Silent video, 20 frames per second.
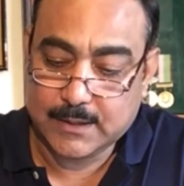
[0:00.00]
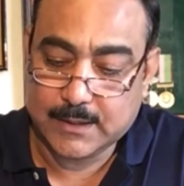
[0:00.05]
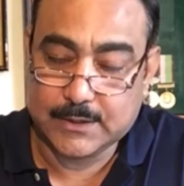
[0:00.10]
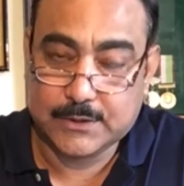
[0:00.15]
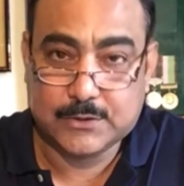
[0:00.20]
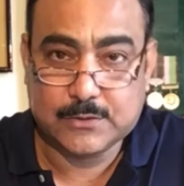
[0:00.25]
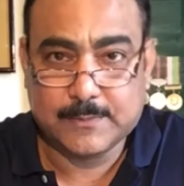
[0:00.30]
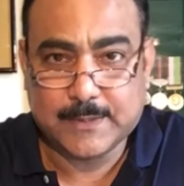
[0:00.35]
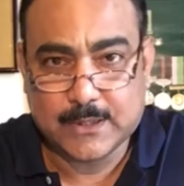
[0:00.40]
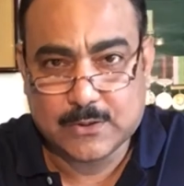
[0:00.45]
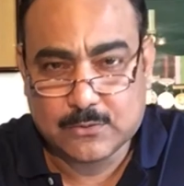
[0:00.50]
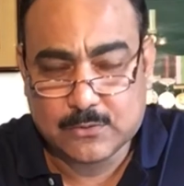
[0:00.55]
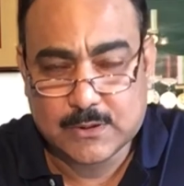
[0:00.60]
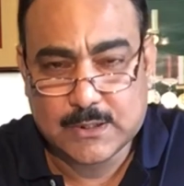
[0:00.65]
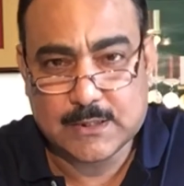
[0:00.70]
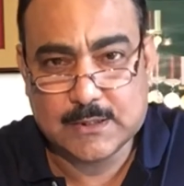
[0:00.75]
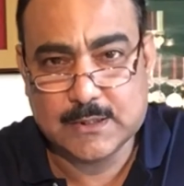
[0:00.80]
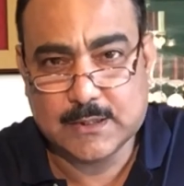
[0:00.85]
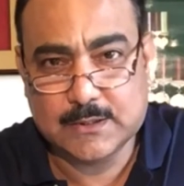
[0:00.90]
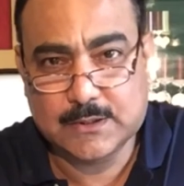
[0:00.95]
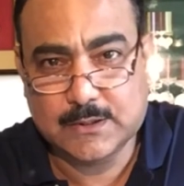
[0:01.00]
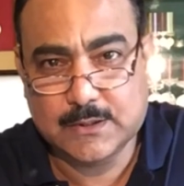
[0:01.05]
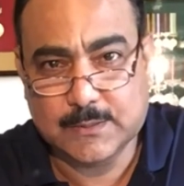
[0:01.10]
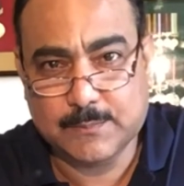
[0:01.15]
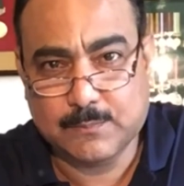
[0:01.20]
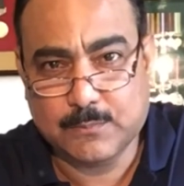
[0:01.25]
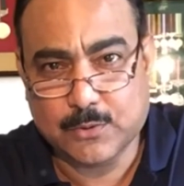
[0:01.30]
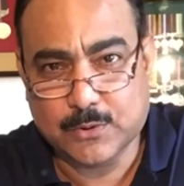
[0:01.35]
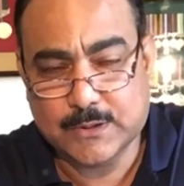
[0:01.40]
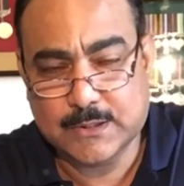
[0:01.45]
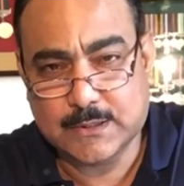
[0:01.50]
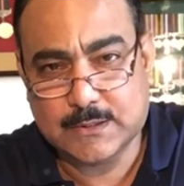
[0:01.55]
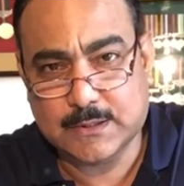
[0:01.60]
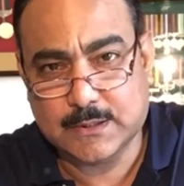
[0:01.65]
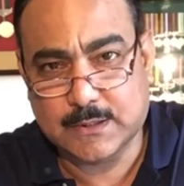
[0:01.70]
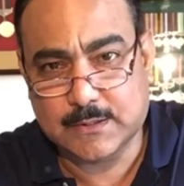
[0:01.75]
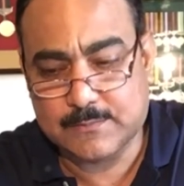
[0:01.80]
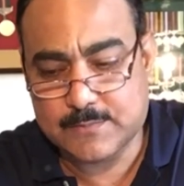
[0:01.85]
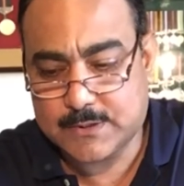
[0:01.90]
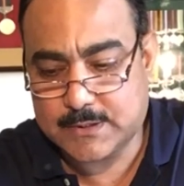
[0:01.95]
You may Google both the
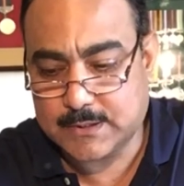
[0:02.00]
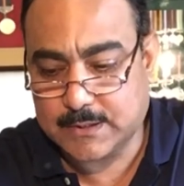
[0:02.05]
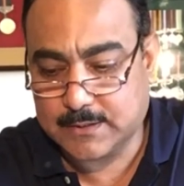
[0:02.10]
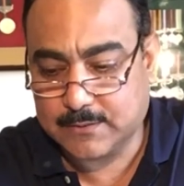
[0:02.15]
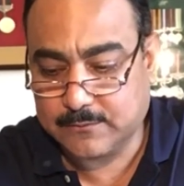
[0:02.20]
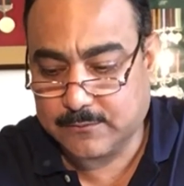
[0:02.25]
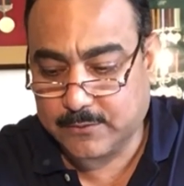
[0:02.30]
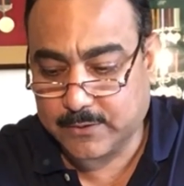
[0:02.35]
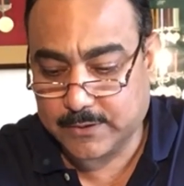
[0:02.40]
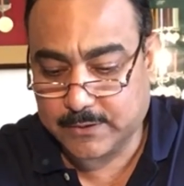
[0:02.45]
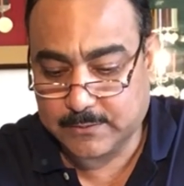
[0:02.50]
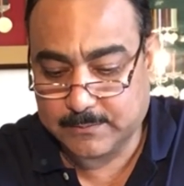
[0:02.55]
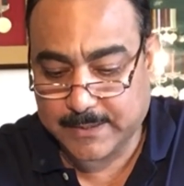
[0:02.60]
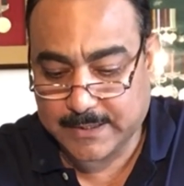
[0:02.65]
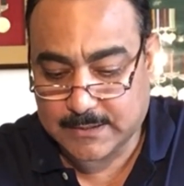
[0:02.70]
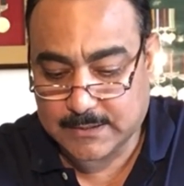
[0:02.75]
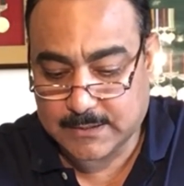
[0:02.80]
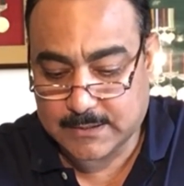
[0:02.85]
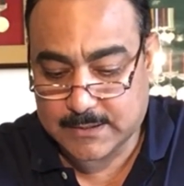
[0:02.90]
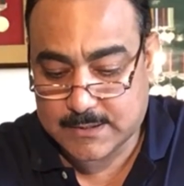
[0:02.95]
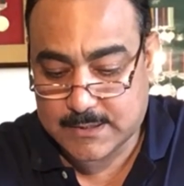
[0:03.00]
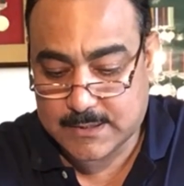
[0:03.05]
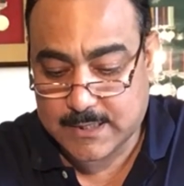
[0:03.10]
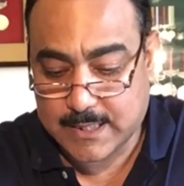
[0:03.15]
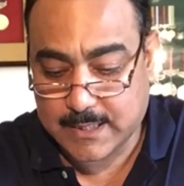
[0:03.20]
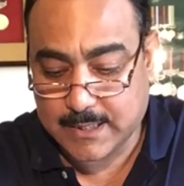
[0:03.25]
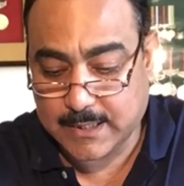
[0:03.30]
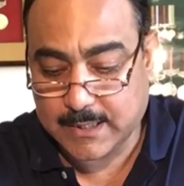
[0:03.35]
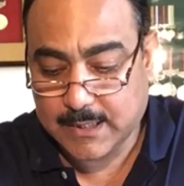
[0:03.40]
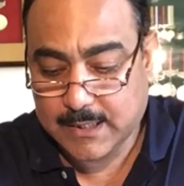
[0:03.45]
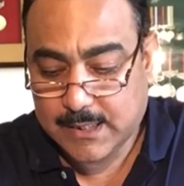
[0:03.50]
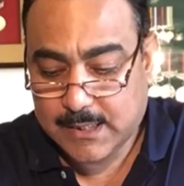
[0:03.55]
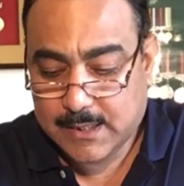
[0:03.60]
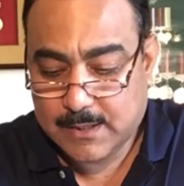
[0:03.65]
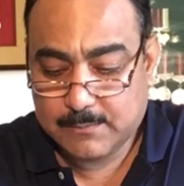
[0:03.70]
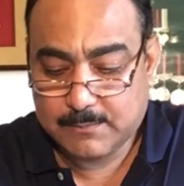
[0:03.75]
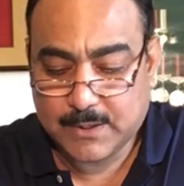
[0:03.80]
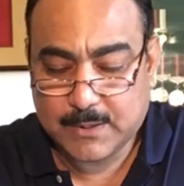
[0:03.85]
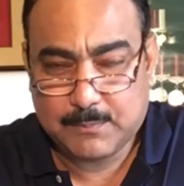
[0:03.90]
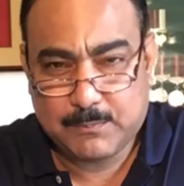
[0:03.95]
terms for your better understanding,
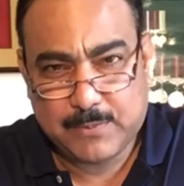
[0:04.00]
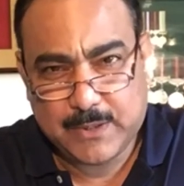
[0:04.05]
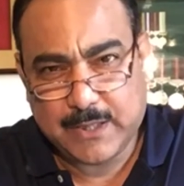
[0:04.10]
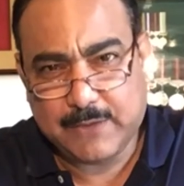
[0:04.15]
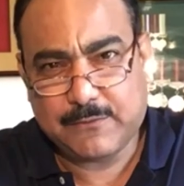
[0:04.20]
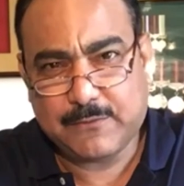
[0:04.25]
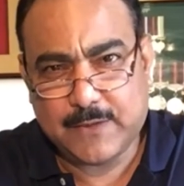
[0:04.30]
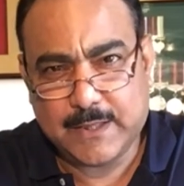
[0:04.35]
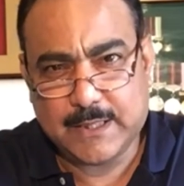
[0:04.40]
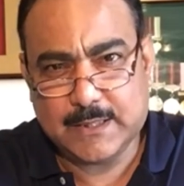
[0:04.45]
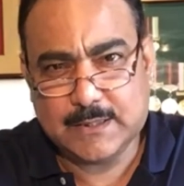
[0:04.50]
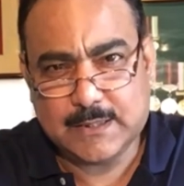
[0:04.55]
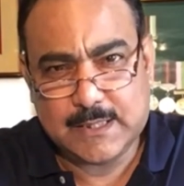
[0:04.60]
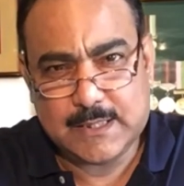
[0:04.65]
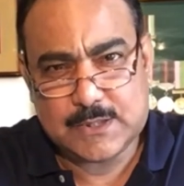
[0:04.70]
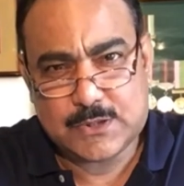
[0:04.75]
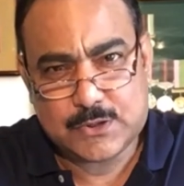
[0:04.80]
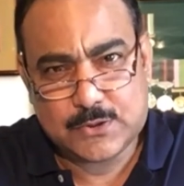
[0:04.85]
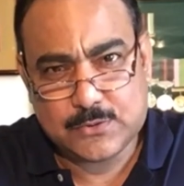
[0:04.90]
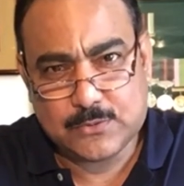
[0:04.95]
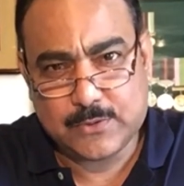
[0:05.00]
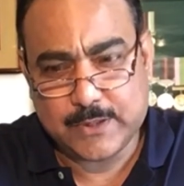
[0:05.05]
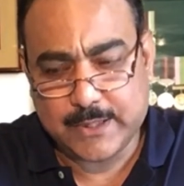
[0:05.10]
but briefly, these two